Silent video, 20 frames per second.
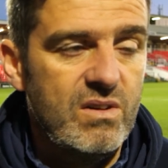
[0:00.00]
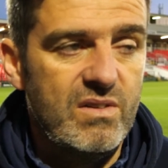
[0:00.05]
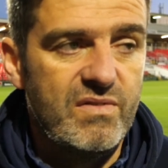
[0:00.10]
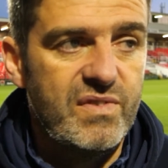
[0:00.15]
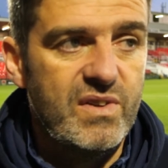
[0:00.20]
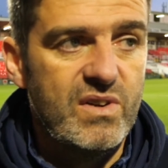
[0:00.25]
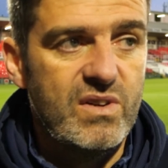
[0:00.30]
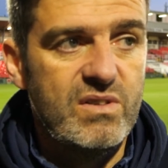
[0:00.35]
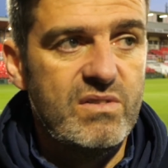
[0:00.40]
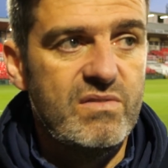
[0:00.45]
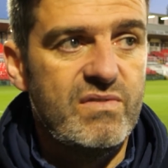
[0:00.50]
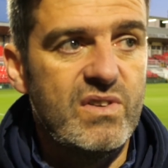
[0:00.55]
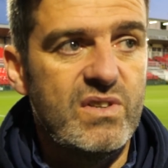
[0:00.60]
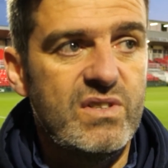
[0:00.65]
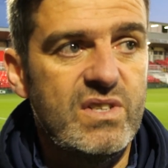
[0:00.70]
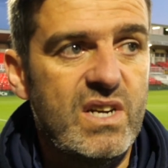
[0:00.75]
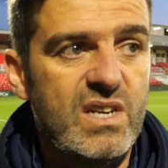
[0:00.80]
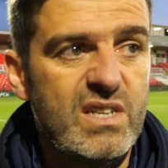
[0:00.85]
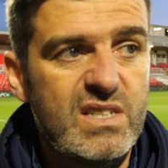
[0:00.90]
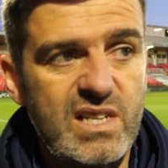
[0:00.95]
Fionn
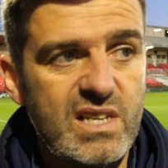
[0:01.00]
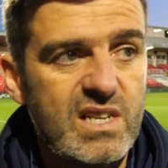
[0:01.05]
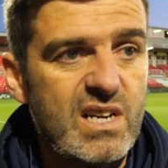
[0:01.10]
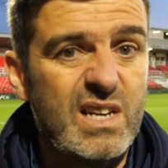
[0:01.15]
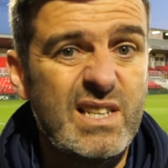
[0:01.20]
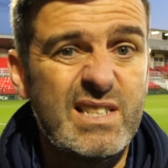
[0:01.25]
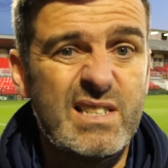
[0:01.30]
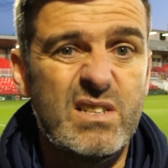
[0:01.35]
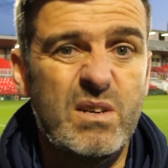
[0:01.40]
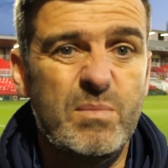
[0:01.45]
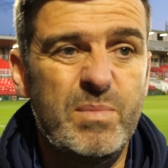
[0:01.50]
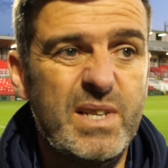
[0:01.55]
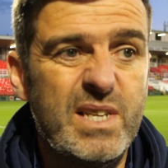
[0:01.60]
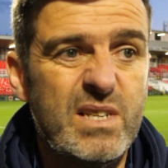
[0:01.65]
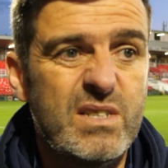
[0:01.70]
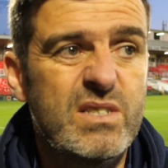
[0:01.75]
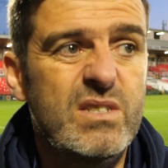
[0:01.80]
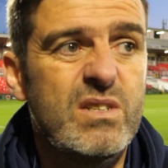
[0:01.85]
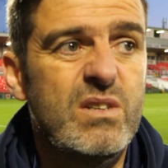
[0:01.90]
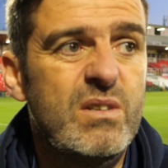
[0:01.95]
Doherty, I called it a couple of
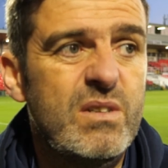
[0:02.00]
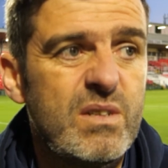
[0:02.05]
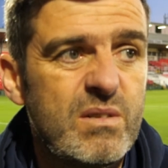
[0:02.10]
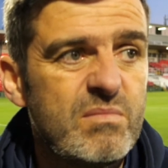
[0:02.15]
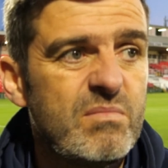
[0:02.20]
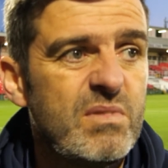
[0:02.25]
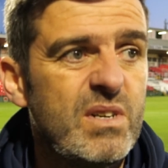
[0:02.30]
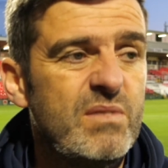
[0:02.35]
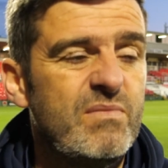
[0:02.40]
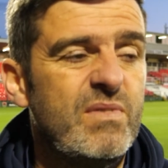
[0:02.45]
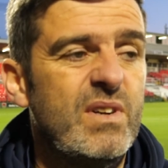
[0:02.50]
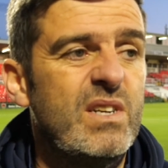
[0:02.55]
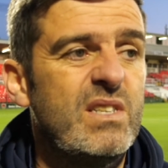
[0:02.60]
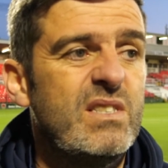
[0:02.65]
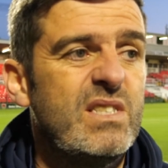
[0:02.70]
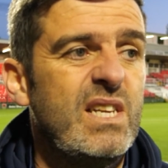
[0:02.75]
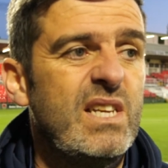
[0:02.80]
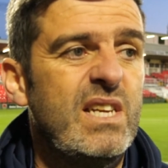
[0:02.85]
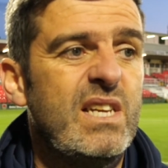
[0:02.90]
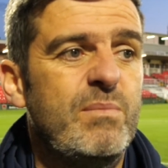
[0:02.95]
years ago. I
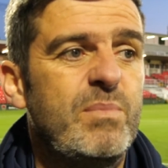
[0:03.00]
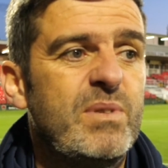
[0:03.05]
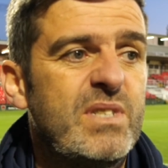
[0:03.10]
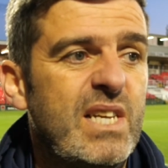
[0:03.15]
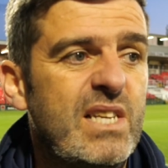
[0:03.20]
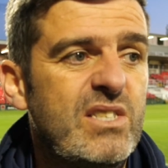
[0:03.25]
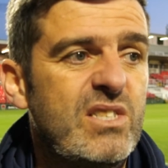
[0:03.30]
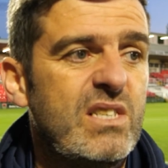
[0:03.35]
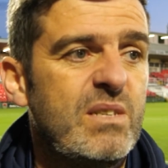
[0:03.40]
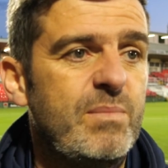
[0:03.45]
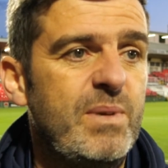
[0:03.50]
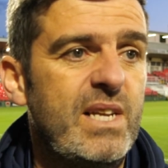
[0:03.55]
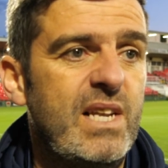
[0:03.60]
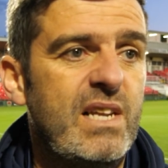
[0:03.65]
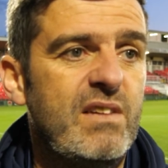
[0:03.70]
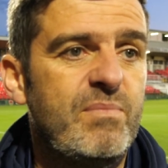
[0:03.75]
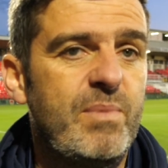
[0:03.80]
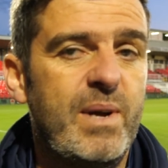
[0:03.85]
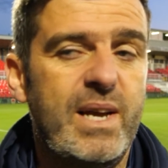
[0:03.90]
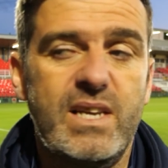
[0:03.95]
think he'd potential to be a
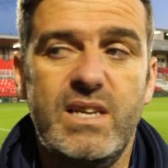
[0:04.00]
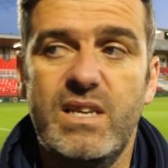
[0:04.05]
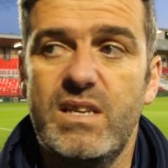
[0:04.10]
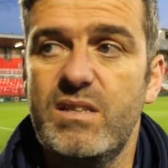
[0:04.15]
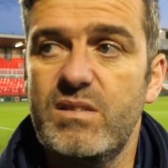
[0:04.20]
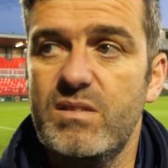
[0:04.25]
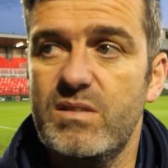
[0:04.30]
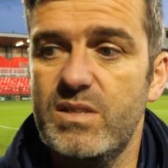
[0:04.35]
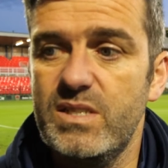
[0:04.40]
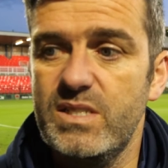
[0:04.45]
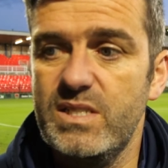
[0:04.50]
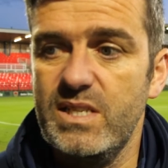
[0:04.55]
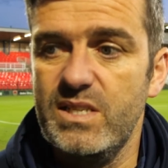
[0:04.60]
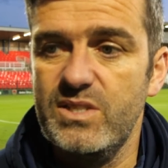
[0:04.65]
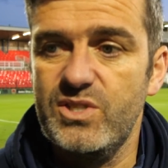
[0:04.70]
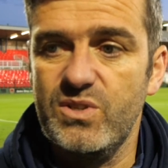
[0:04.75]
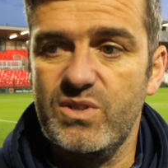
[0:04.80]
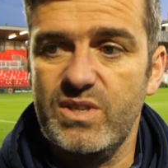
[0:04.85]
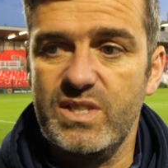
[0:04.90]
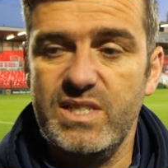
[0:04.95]
left back. I think
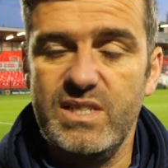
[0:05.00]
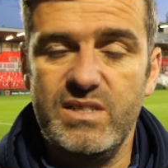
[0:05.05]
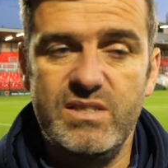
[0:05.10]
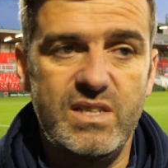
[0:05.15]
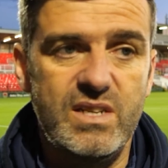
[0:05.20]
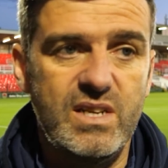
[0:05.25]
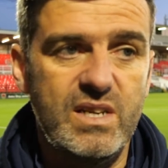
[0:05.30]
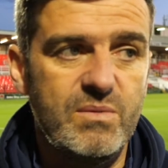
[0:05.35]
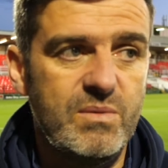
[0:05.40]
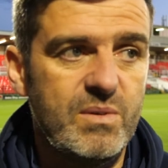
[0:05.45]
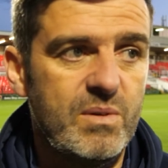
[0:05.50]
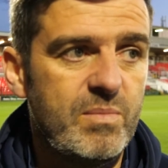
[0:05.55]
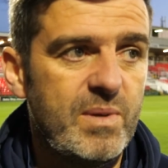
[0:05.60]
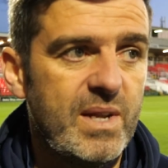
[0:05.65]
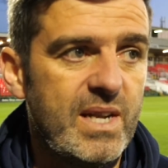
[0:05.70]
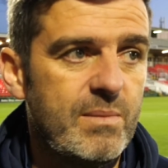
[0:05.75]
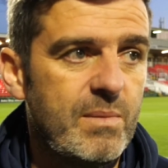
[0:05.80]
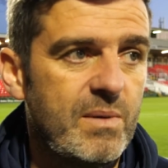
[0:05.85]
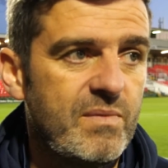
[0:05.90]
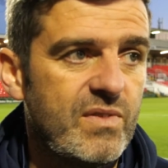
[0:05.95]
he showed it there tonight. We were
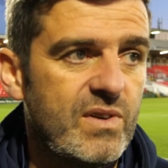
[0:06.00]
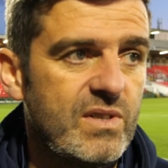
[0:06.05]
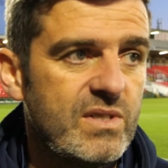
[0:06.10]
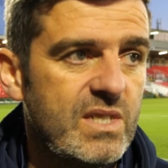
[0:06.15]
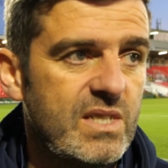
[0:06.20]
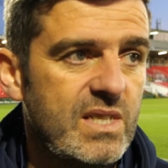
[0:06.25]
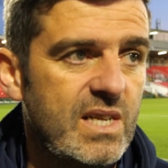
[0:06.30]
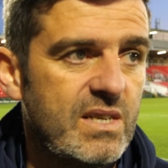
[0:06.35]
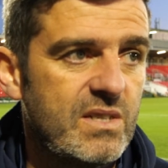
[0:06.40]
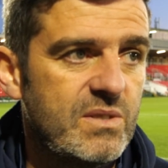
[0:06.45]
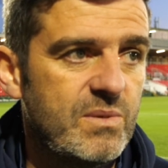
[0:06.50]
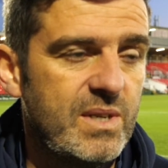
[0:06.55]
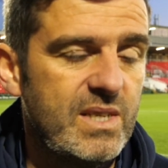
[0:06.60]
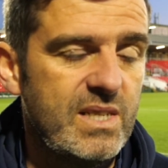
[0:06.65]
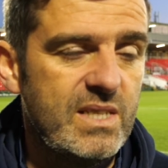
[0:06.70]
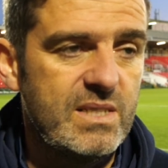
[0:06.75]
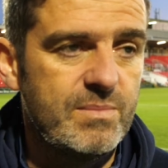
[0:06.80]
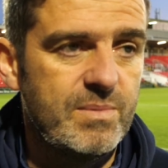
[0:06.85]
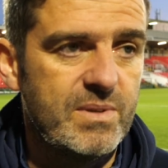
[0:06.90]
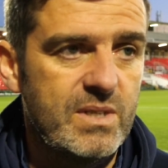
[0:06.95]
playing him up front in the
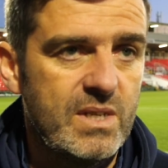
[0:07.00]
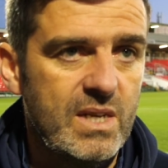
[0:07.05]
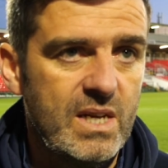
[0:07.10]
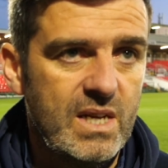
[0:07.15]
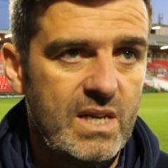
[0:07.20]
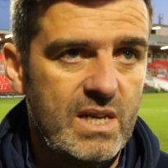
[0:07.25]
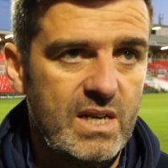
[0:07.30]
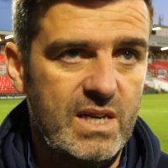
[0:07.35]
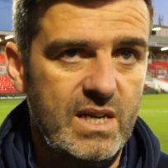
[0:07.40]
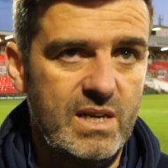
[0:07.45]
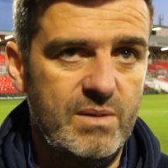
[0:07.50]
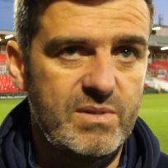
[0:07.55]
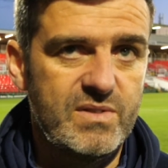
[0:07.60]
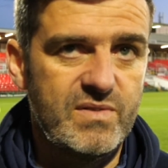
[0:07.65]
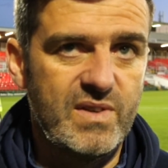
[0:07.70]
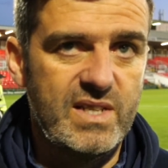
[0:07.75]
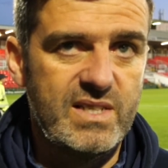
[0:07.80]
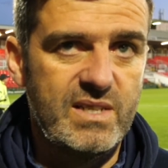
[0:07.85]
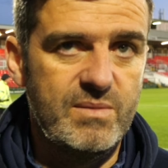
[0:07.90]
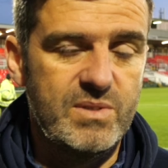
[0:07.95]
under-20s, but I always
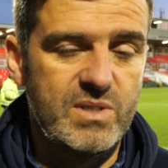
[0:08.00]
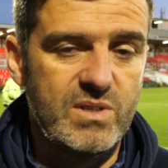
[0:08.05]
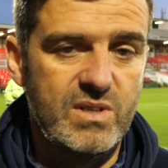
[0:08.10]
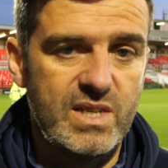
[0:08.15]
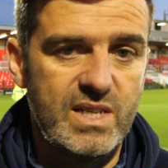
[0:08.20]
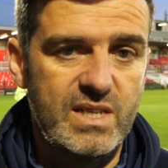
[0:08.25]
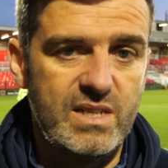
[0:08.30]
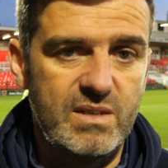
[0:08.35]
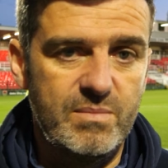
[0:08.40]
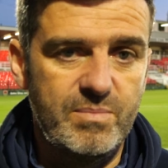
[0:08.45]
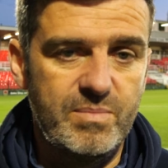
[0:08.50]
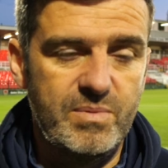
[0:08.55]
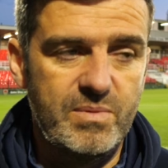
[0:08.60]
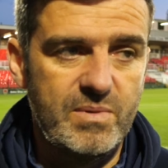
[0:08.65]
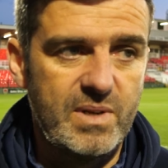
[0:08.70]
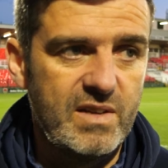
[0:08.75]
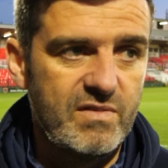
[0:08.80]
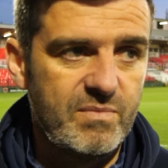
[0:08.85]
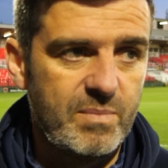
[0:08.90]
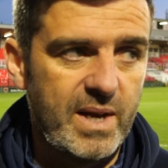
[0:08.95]
felt he was going to end up
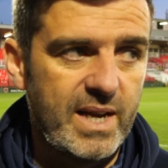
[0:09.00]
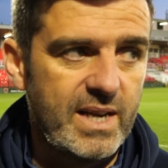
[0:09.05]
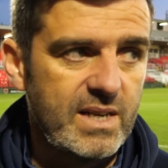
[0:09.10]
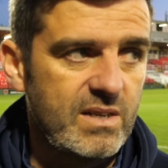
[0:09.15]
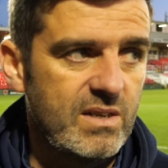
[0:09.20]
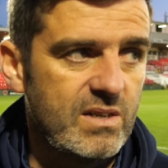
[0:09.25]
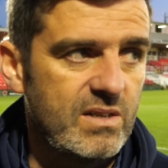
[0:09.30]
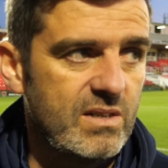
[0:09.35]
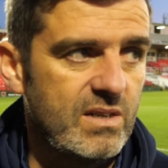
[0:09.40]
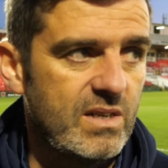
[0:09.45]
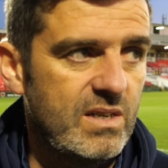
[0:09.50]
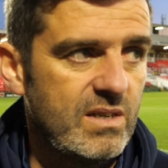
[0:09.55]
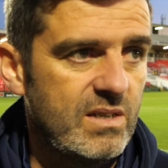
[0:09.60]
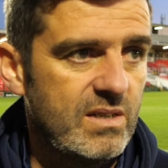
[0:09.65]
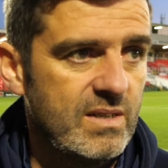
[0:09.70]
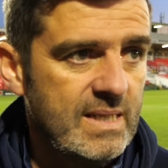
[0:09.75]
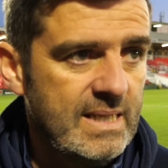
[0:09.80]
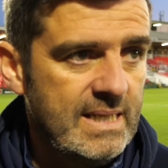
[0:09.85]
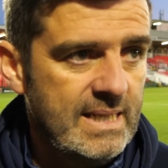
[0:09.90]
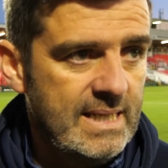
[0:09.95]
left back or